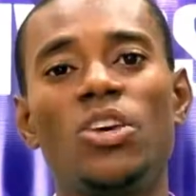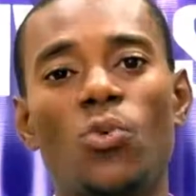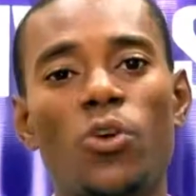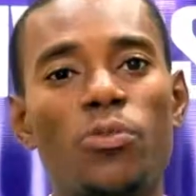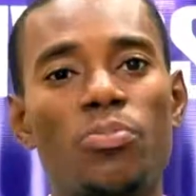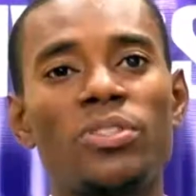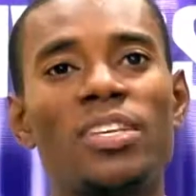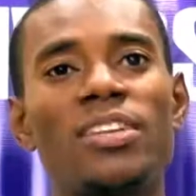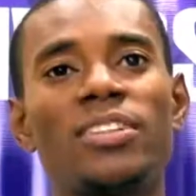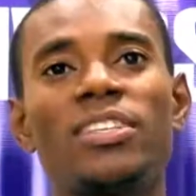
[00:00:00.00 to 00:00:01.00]
when you
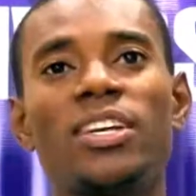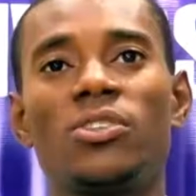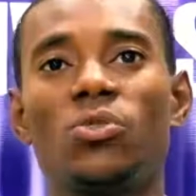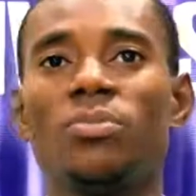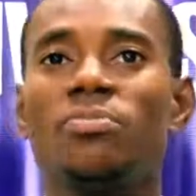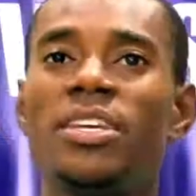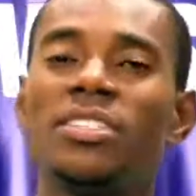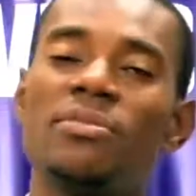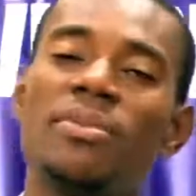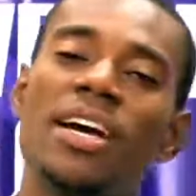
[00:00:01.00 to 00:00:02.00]
present the check,
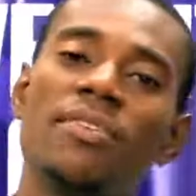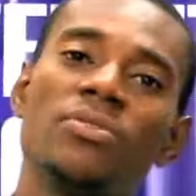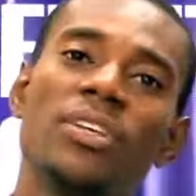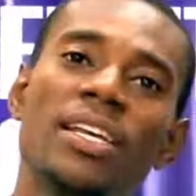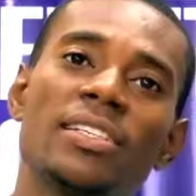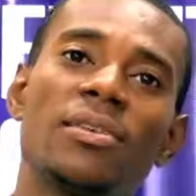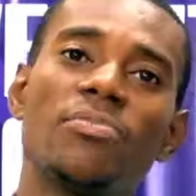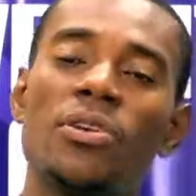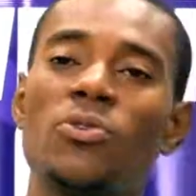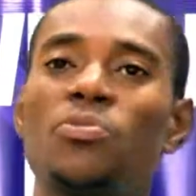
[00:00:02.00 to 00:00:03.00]
she may have to get up
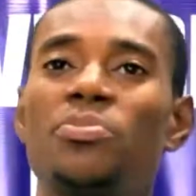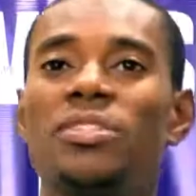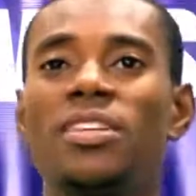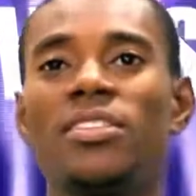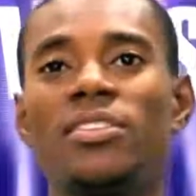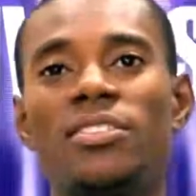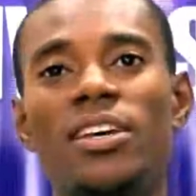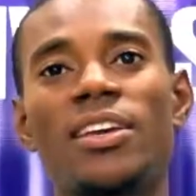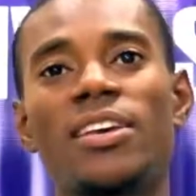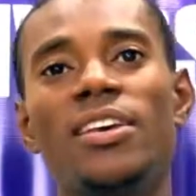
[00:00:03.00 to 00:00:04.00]
and go present the
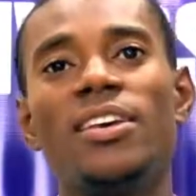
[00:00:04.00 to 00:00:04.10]
check